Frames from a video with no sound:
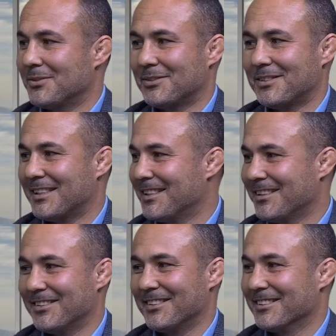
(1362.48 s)
It's just like
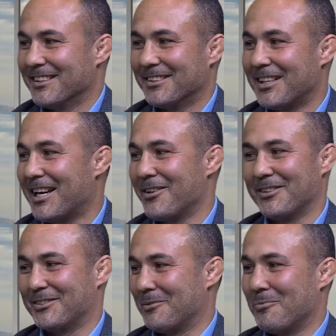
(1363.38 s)
anything, like yeah.
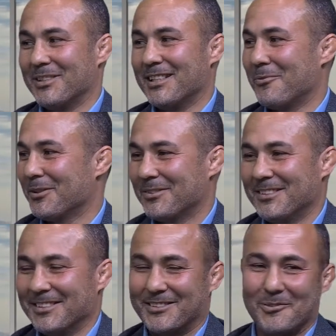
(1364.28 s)
hiring someone that work
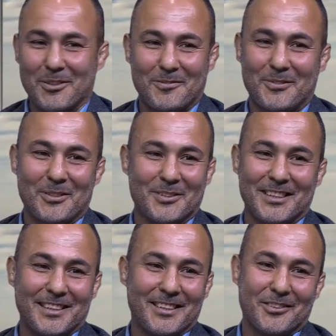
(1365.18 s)
to work for you, and
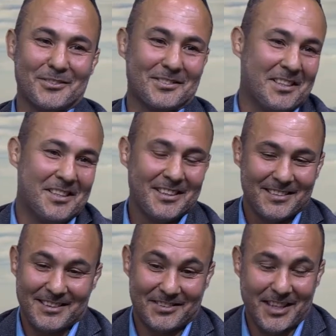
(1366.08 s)
then they don't
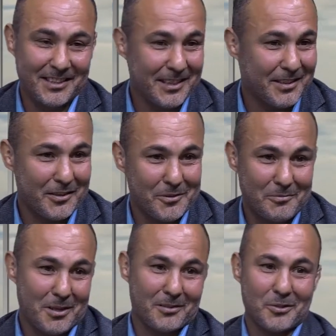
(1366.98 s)
decide they don't
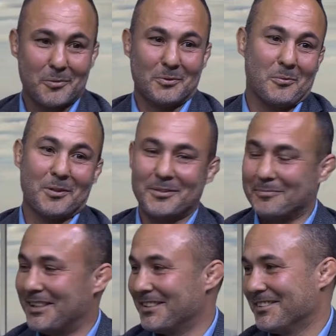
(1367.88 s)
want to show up to work
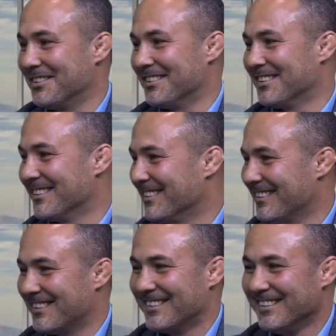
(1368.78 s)
some days. Yeah,